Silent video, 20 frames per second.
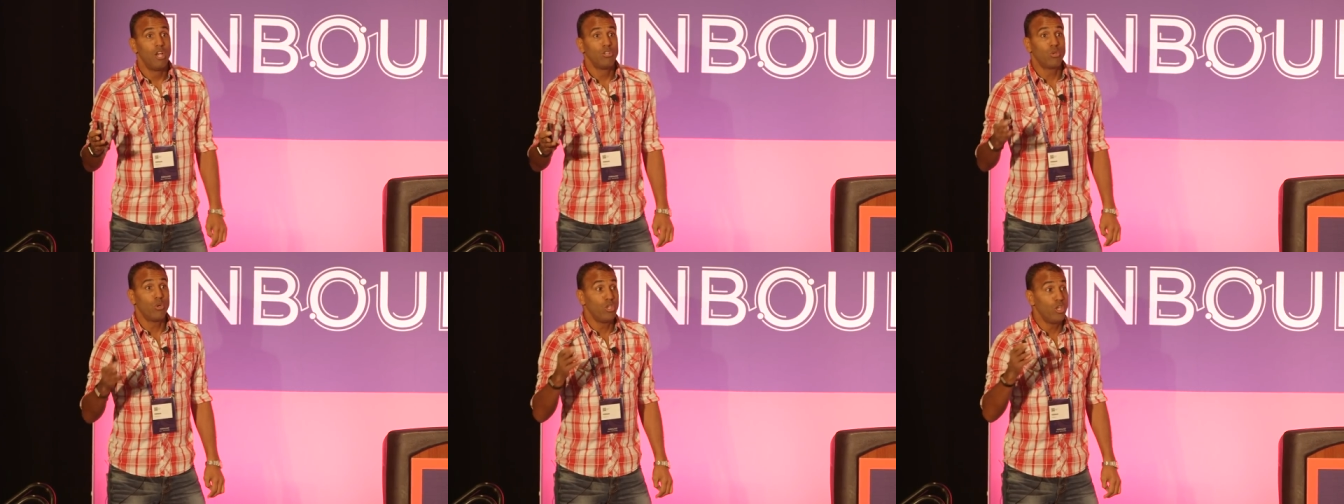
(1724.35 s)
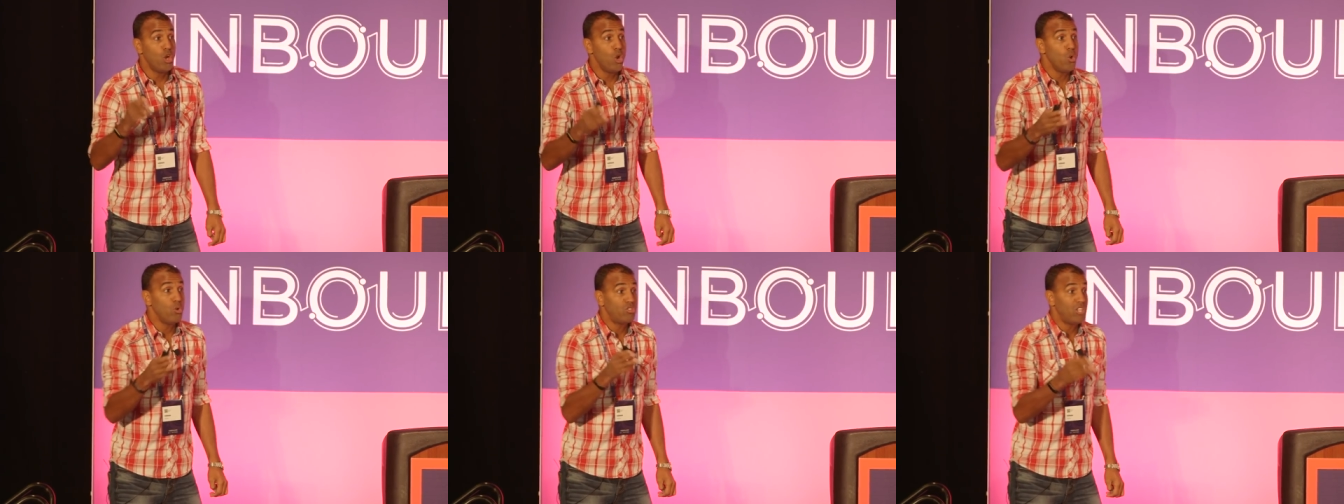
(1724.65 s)
So
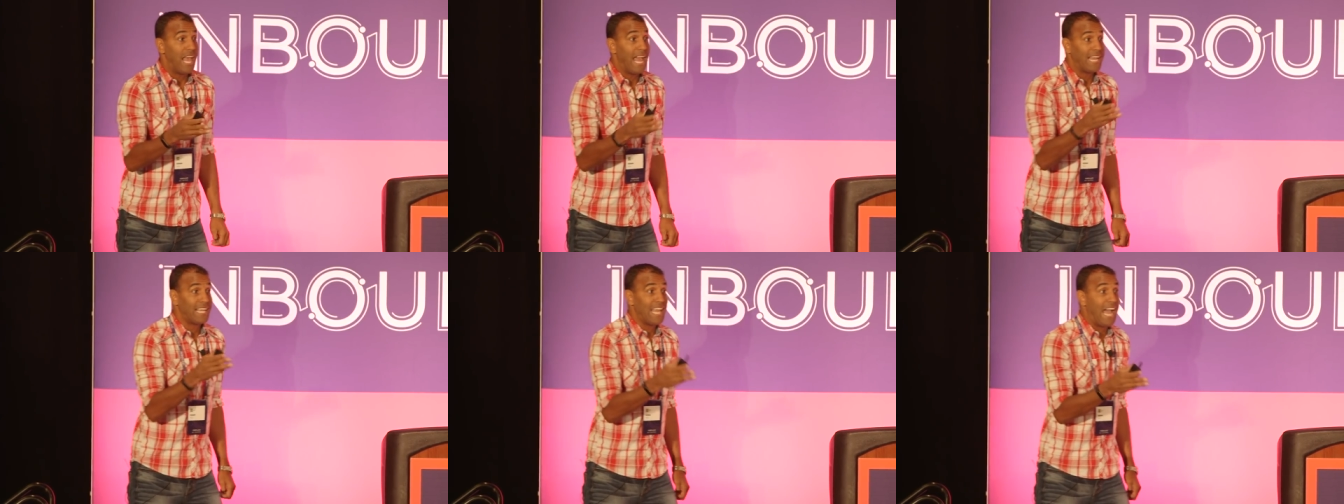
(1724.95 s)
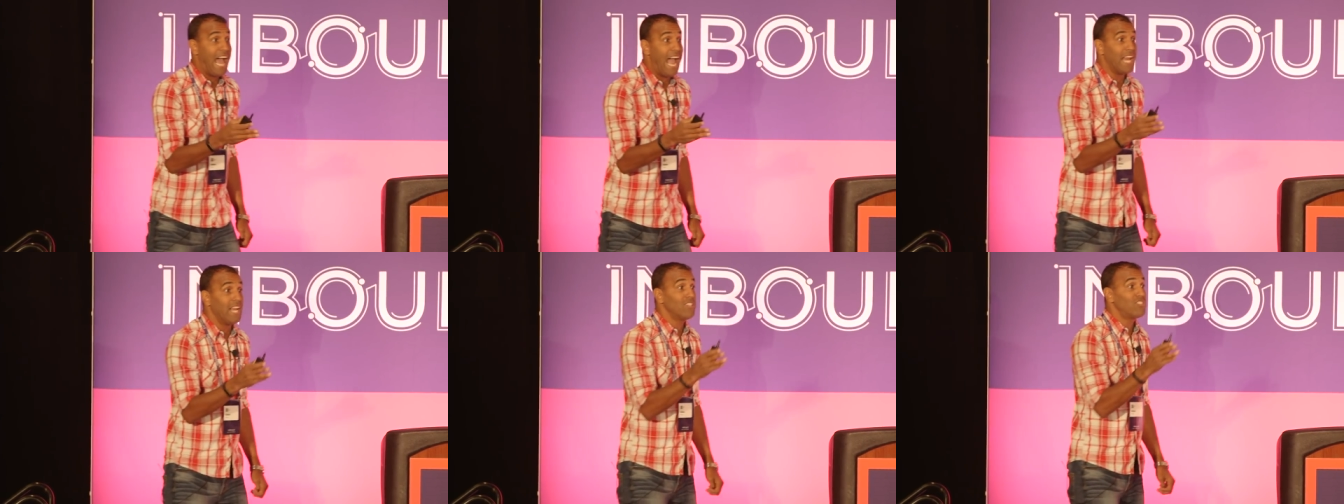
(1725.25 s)
use that
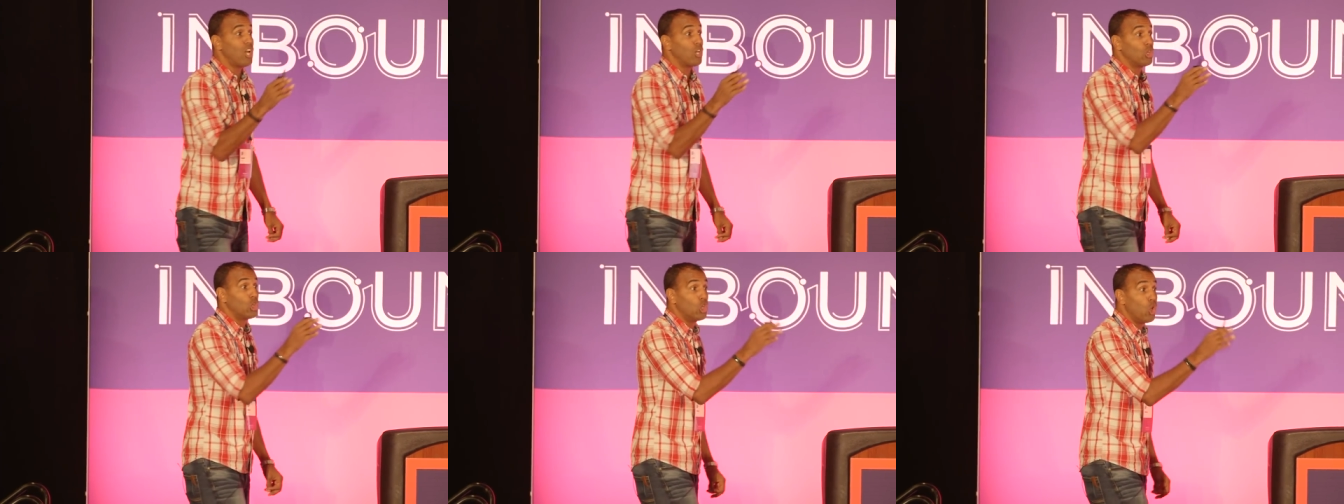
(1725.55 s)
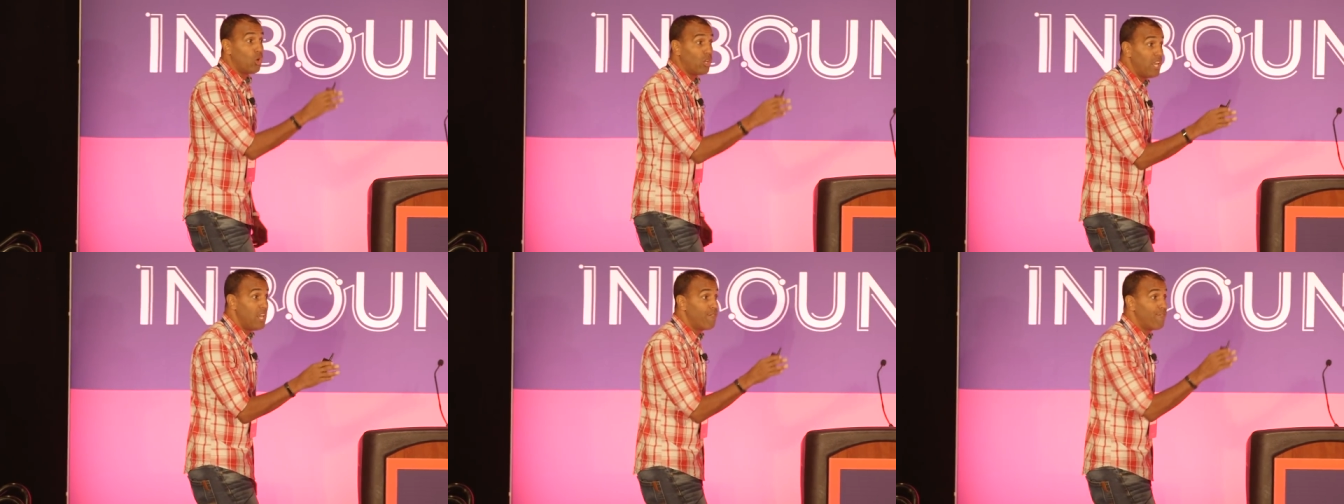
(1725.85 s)
guide and start
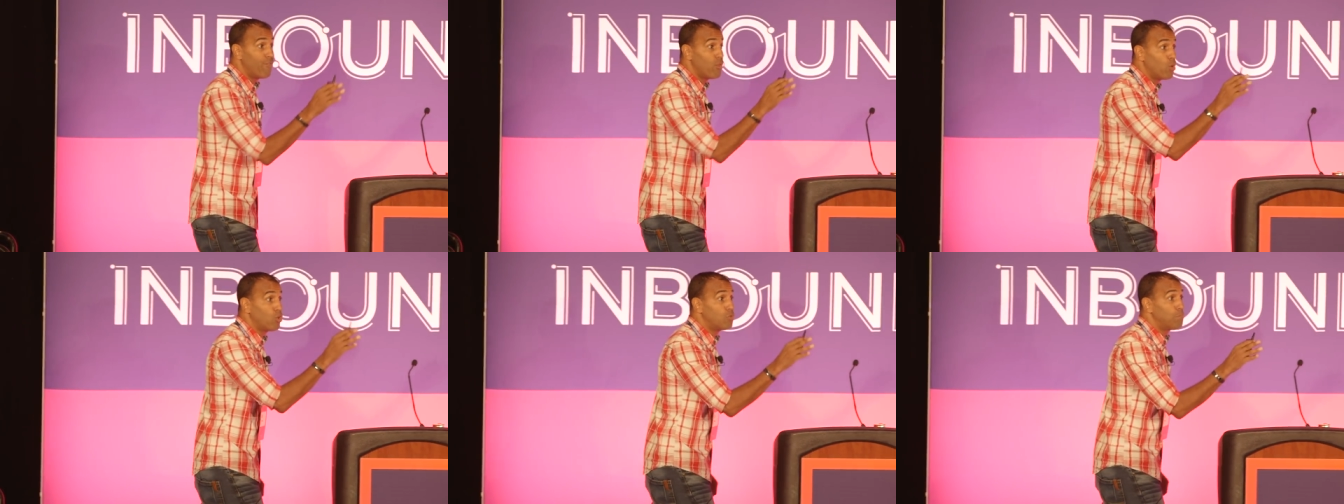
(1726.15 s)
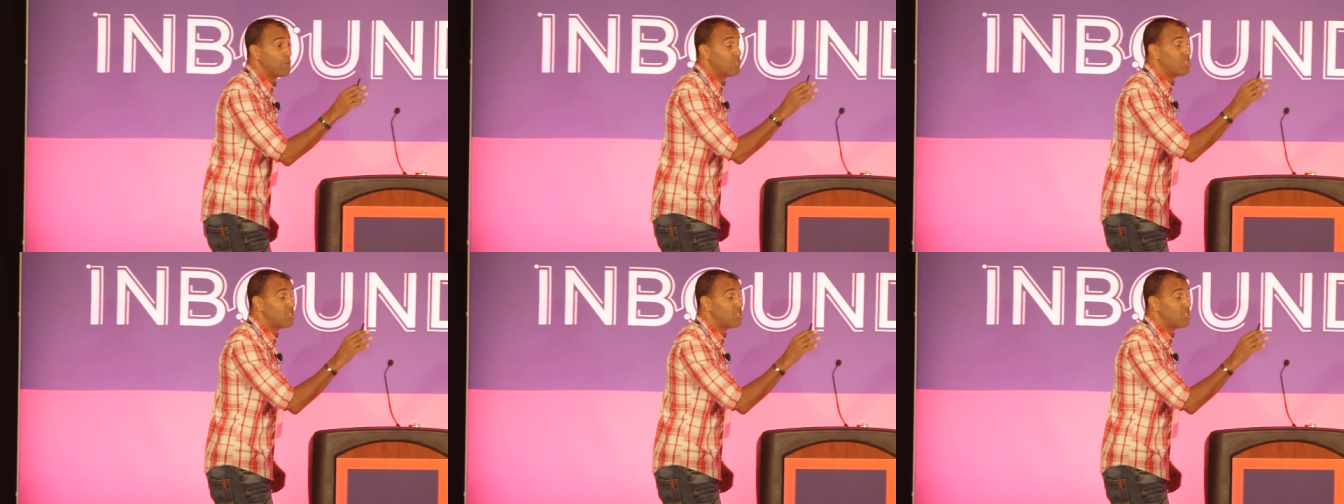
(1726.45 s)
looking for those